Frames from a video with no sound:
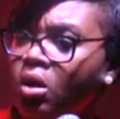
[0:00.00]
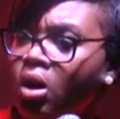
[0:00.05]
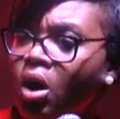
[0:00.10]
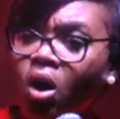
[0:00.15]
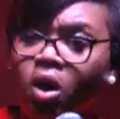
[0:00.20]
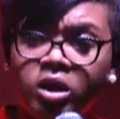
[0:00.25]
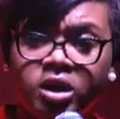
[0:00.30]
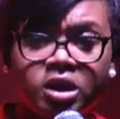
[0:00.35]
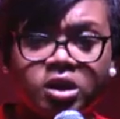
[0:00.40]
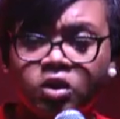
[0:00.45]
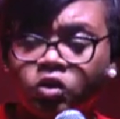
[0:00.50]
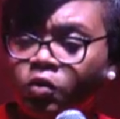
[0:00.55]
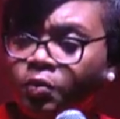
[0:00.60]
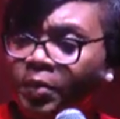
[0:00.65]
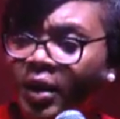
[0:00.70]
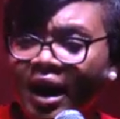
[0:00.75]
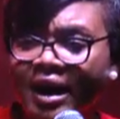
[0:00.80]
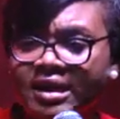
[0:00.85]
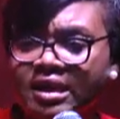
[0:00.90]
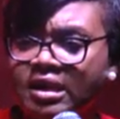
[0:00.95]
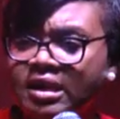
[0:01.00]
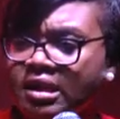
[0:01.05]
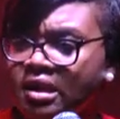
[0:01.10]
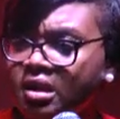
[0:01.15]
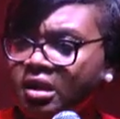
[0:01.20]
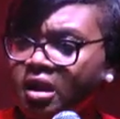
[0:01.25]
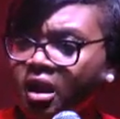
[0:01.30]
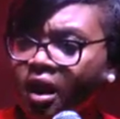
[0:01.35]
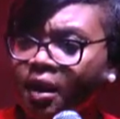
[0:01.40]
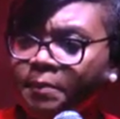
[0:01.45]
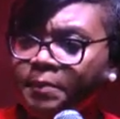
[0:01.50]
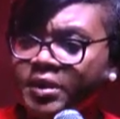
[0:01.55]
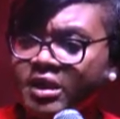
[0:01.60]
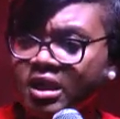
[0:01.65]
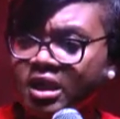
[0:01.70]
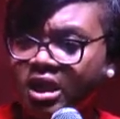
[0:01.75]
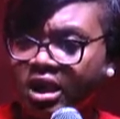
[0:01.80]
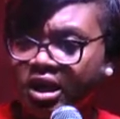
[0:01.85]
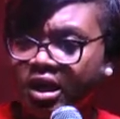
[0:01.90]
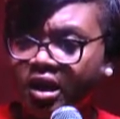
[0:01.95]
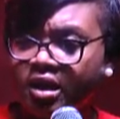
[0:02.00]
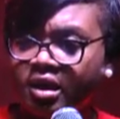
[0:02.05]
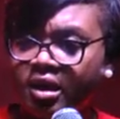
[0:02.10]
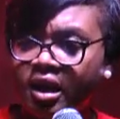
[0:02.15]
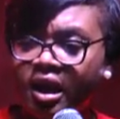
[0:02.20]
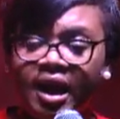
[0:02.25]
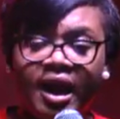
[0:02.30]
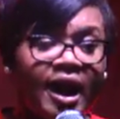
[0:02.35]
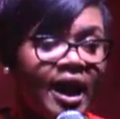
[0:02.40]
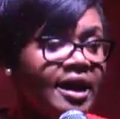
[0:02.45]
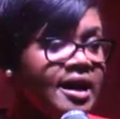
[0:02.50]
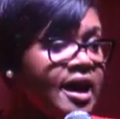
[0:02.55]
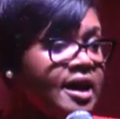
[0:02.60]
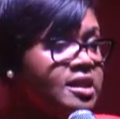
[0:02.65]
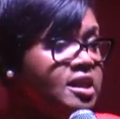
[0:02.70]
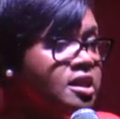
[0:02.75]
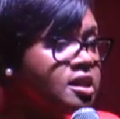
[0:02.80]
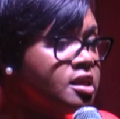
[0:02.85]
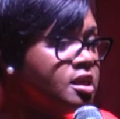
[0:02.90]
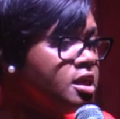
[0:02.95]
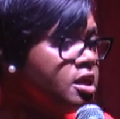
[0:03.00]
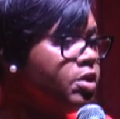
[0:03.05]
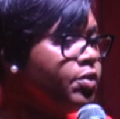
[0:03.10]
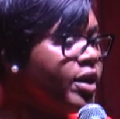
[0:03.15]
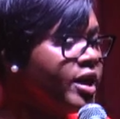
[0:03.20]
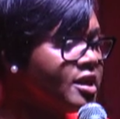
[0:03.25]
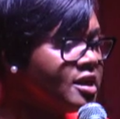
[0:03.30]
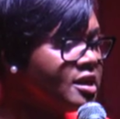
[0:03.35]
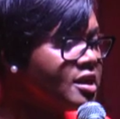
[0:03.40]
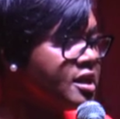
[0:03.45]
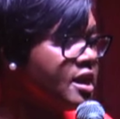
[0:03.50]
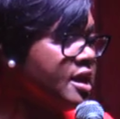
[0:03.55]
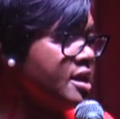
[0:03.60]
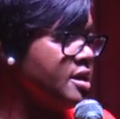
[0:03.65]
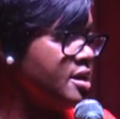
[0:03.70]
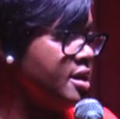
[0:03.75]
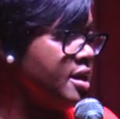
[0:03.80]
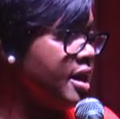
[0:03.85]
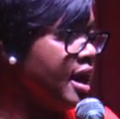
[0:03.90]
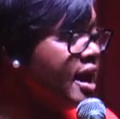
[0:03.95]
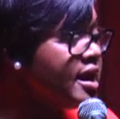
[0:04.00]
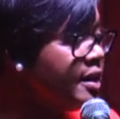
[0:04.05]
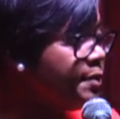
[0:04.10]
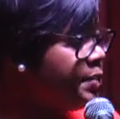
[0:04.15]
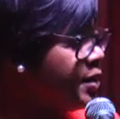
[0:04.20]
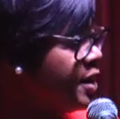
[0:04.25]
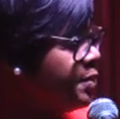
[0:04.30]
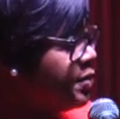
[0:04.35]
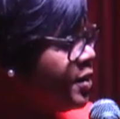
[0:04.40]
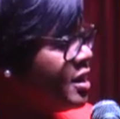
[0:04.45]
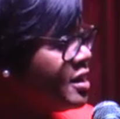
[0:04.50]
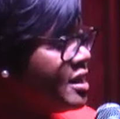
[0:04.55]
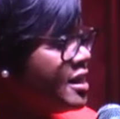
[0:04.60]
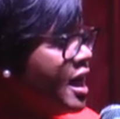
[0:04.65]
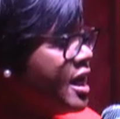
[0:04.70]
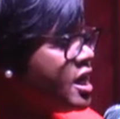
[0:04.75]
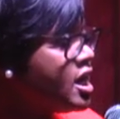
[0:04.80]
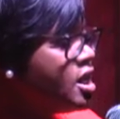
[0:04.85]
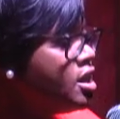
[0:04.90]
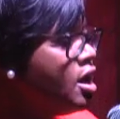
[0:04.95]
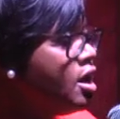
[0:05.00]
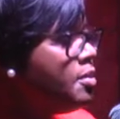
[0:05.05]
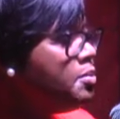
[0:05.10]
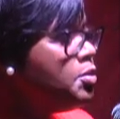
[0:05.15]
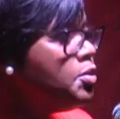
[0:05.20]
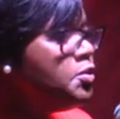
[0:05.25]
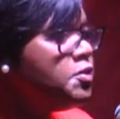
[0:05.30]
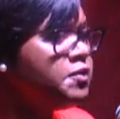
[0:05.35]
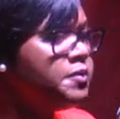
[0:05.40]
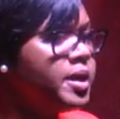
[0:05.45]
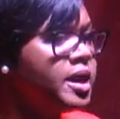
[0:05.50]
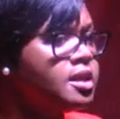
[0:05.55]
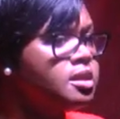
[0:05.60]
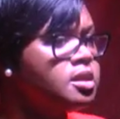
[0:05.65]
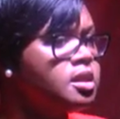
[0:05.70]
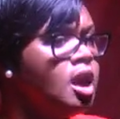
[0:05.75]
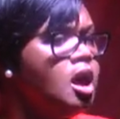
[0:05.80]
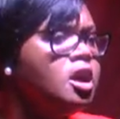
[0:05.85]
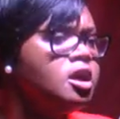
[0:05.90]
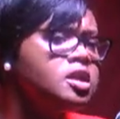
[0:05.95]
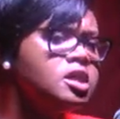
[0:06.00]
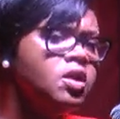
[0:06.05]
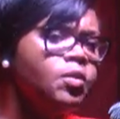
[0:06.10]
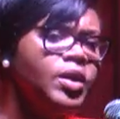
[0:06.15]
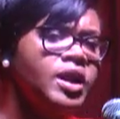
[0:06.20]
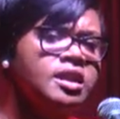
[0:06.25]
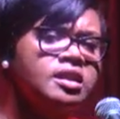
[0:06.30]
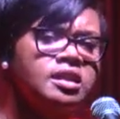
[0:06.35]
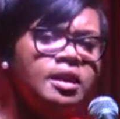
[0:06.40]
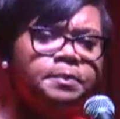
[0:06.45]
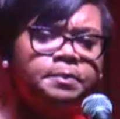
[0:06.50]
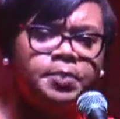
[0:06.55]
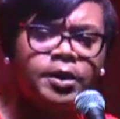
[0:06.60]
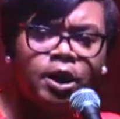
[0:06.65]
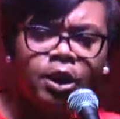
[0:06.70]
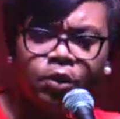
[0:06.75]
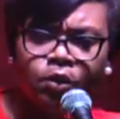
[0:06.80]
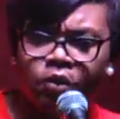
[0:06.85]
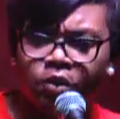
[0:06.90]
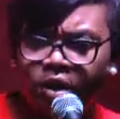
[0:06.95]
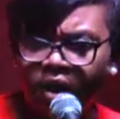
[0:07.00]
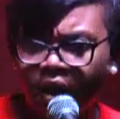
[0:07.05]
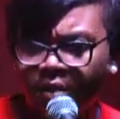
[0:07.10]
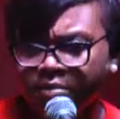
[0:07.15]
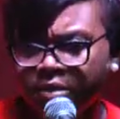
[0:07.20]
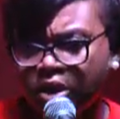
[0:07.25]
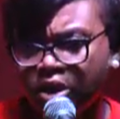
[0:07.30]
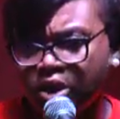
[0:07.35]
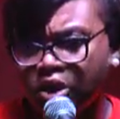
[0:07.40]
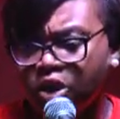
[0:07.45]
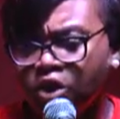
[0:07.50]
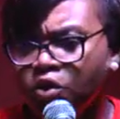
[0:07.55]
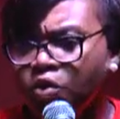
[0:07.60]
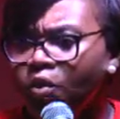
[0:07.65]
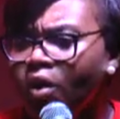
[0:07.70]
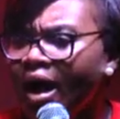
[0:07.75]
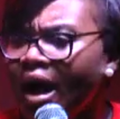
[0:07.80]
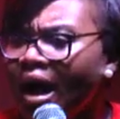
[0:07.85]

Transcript: Only two parties in the competition, and that is the UNC and the People's National Movement. So when the blue come to you,